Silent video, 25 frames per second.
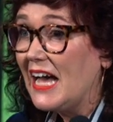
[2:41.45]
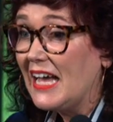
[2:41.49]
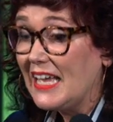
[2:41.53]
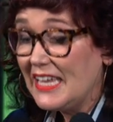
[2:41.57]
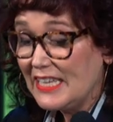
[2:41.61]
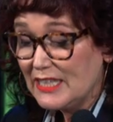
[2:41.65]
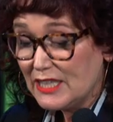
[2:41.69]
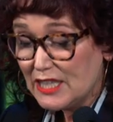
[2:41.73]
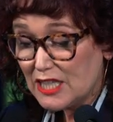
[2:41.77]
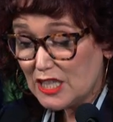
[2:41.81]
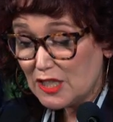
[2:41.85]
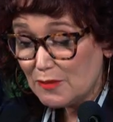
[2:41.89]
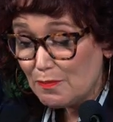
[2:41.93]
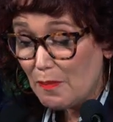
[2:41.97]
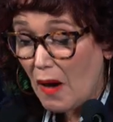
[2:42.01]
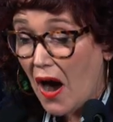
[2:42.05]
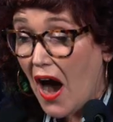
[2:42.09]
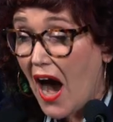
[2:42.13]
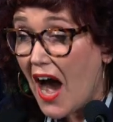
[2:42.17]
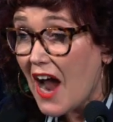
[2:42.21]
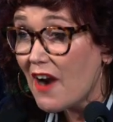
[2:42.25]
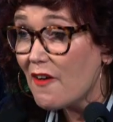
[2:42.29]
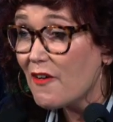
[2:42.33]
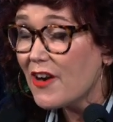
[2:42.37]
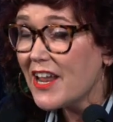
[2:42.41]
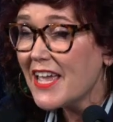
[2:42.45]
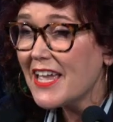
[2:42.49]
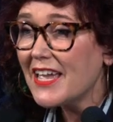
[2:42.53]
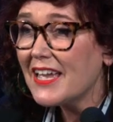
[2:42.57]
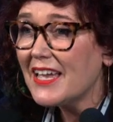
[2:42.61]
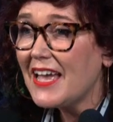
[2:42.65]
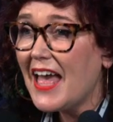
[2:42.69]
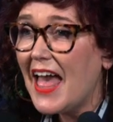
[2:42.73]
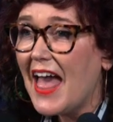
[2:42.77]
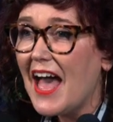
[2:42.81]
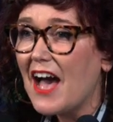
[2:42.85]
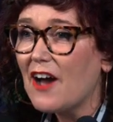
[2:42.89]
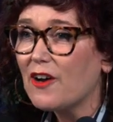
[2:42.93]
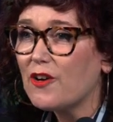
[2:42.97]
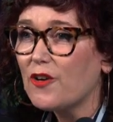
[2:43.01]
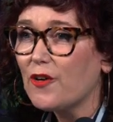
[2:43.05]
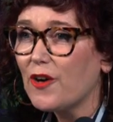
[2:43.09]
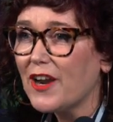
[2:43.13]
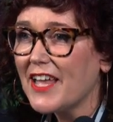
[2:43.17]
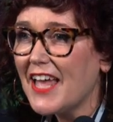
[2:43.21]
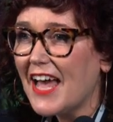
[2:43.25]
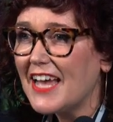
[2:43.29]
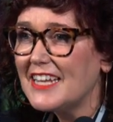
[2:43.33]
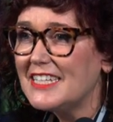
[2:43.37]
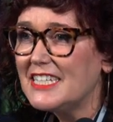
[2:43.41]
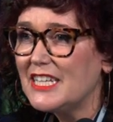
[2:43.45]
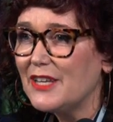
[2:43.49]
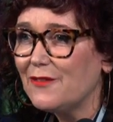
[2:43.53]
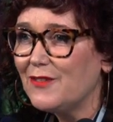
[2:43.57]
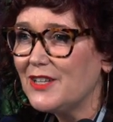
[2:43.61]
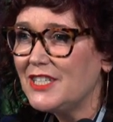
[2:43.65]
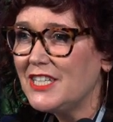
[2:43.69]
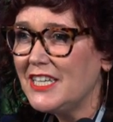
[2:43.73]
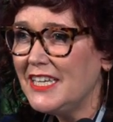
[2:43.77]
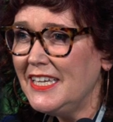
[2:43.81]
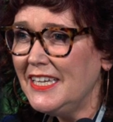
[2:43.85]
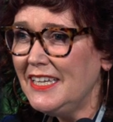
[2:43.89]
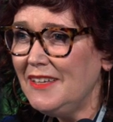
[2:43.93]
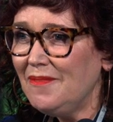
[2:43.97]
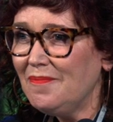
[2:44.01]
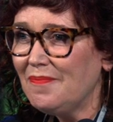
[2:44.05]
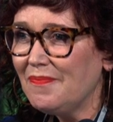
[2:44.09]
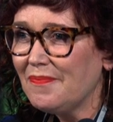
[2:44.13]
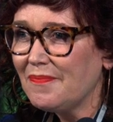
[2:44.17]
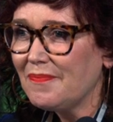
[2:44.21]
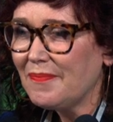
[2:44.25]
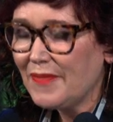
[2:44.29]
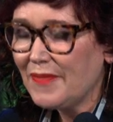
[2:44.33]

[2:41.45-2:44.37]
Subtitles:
inspiring our creativity.